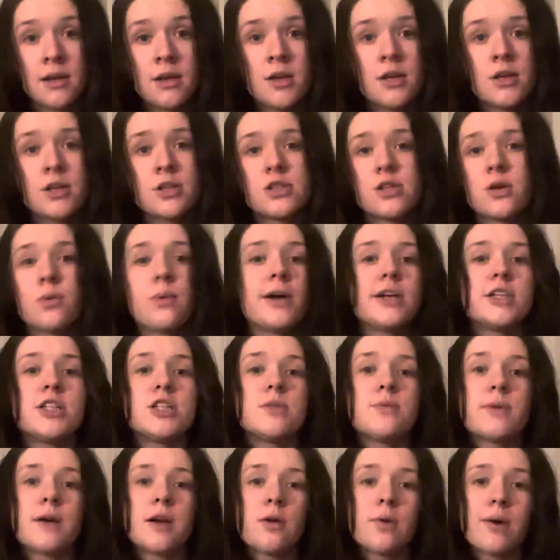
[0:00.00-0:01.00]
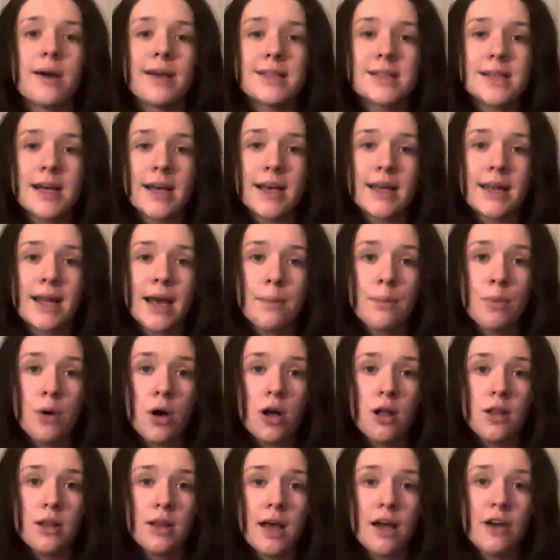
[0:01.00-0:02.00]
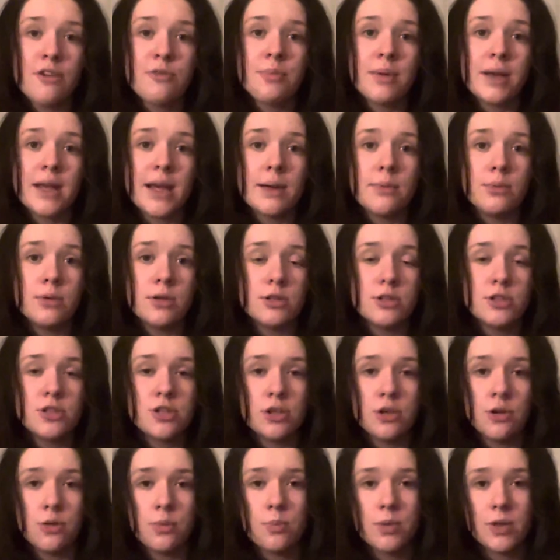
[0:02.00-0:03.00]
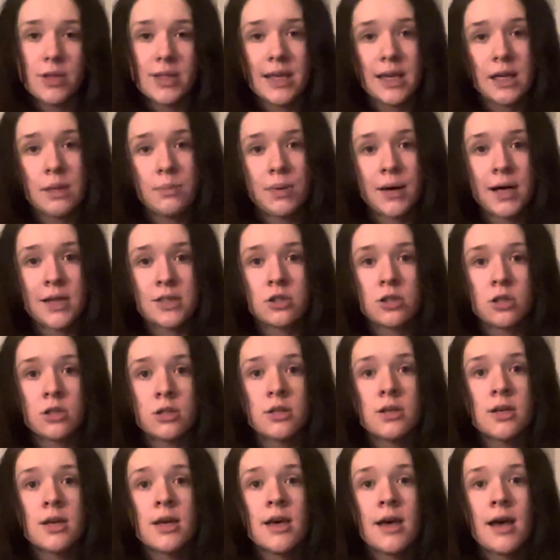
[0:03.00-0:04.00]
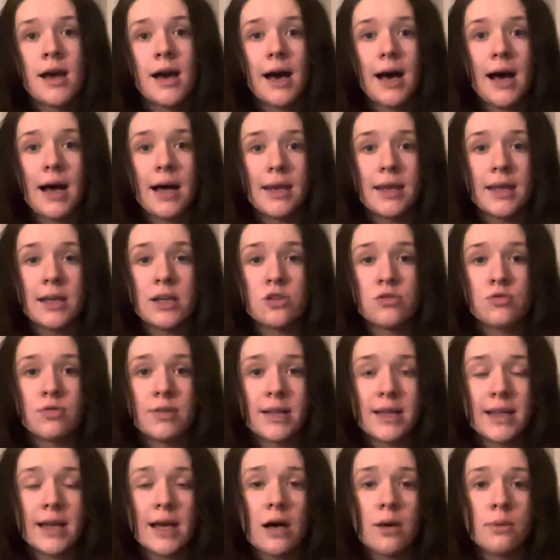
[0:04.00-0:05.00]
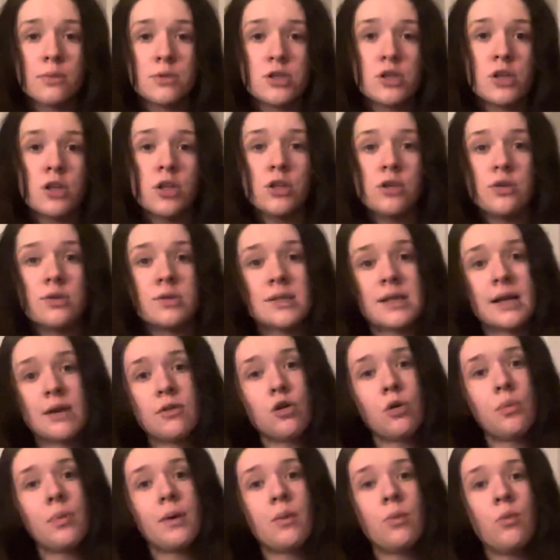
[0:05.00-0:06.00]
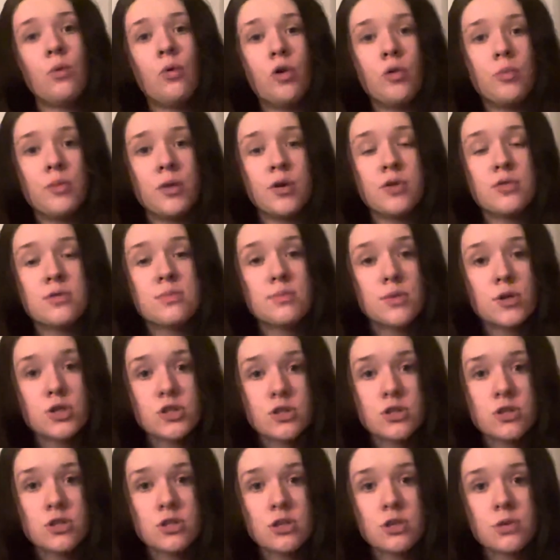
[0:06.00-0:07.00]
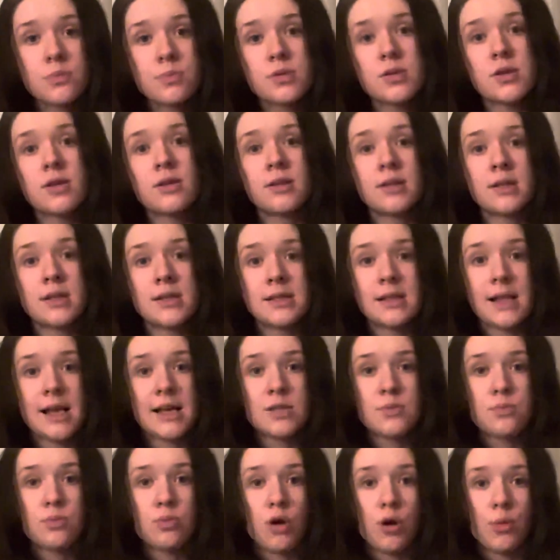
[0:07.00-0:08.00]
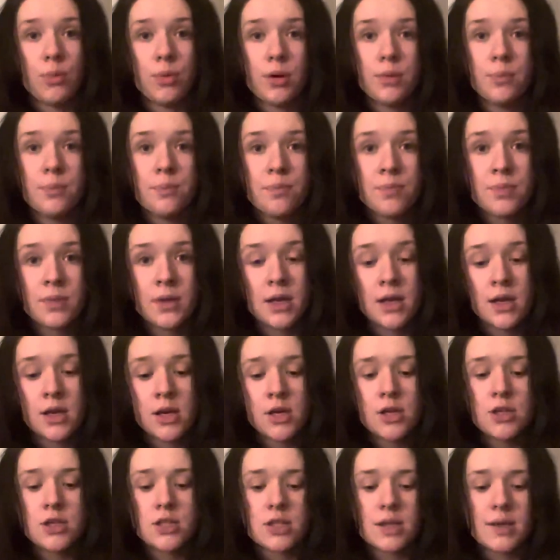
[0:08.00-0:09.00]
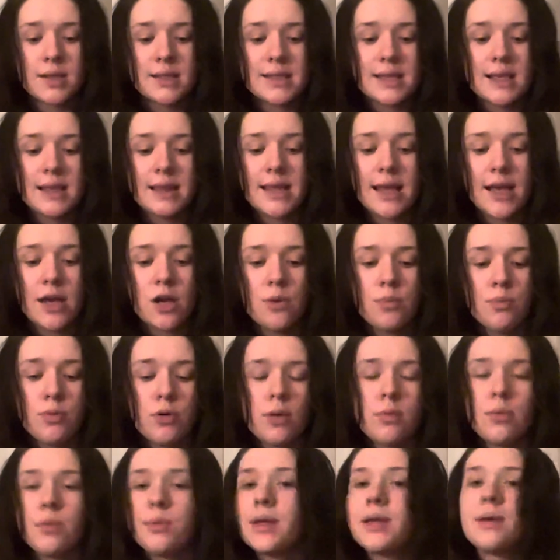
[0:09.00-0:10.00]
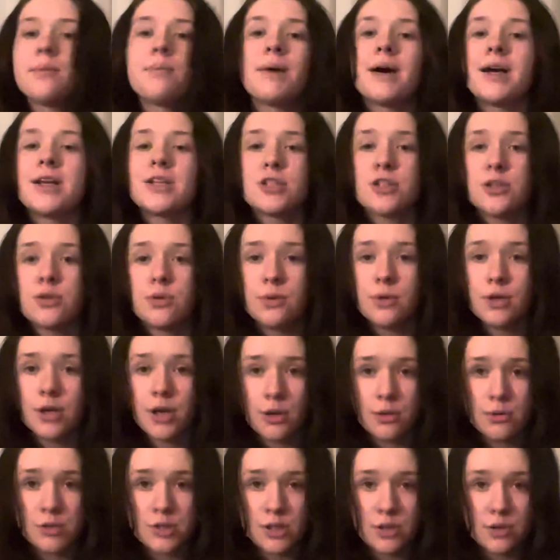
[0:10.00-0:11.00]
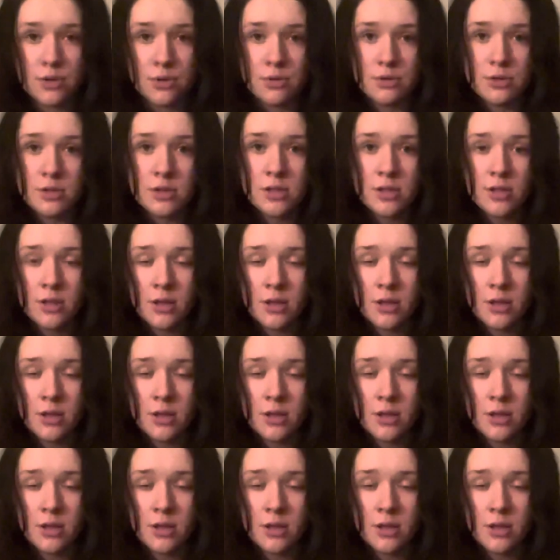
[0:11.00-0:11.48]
so where she's been quite tight in her poll, I've been able to put the heat pad on, and it has really helped to loosen her up and warm those muscles up so that there's less problem. So I'd say they are probably my two go-tos.